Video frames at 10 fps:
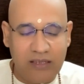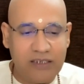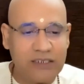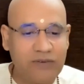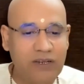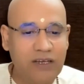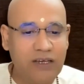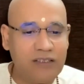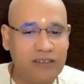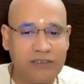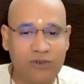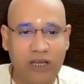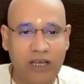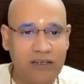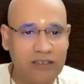In a Shivalinga, there is
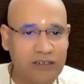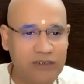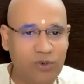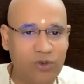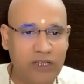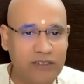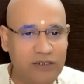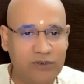no hand, there is no leg,